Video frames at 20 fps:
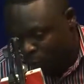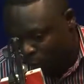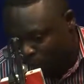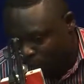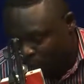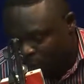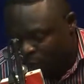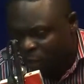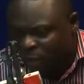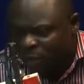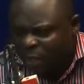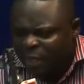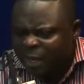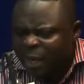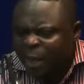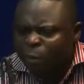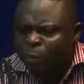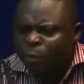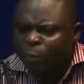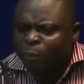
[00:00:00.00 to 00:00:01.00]
I mean,
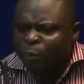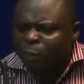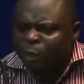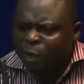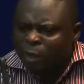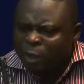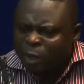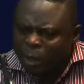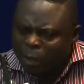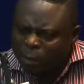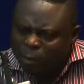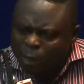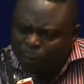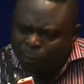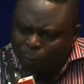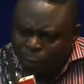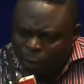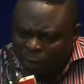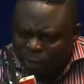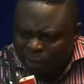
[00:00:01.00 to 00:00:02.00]
now the
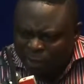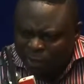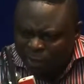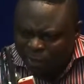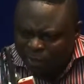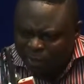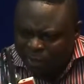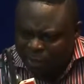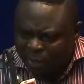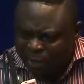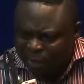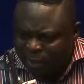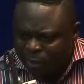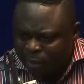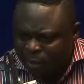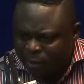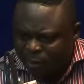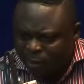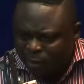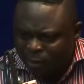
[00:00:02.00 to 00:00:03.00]
point is that
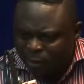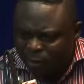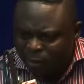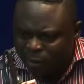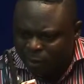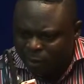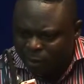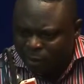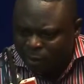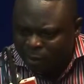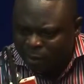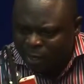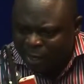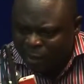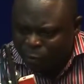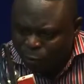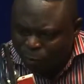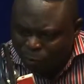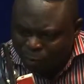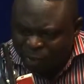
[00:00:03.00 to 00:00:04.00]
there are
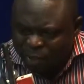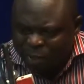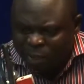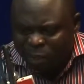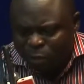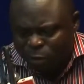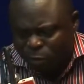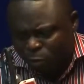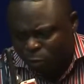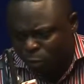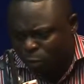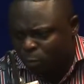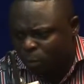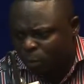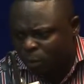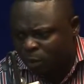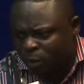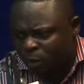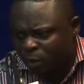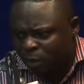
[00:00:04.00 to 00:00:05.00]
some things that should not
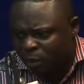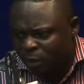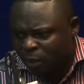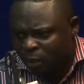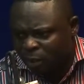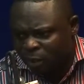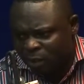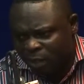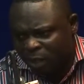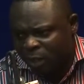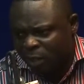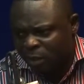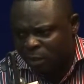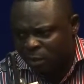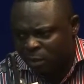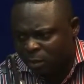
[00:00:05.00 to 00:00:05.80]
be said.